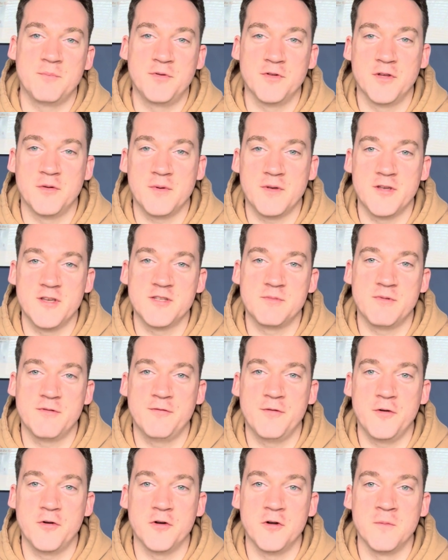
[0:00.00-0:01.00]
that we used
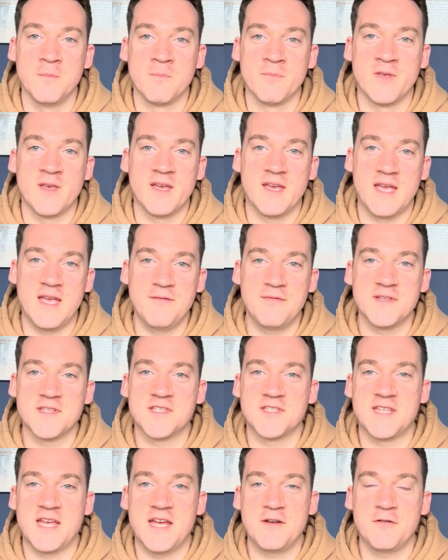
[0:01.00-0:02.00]
before, if
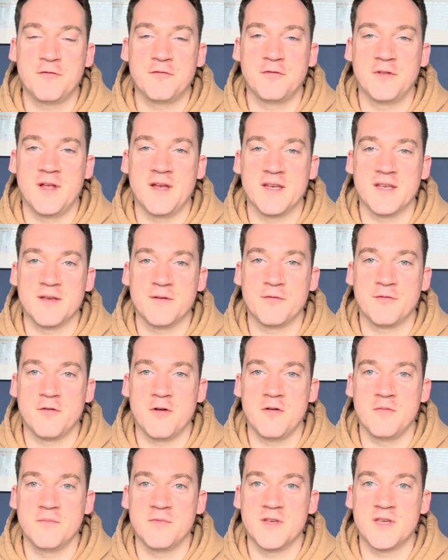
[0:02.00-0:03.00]
instead of flying
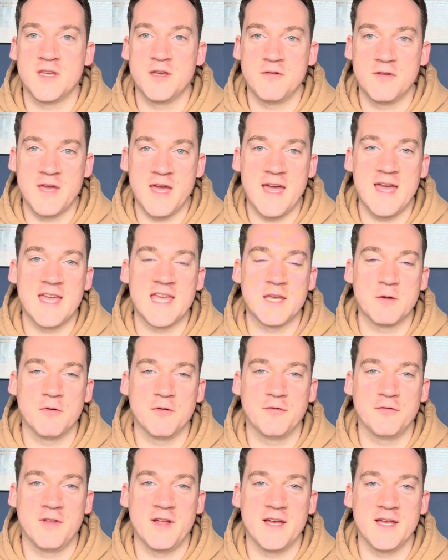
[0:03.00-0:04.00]
from the UK you were
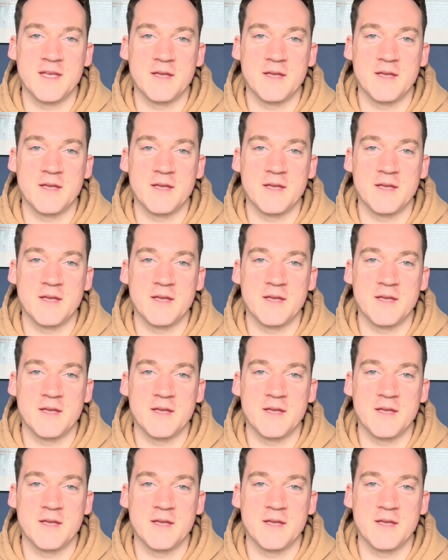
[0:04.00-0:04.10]
flying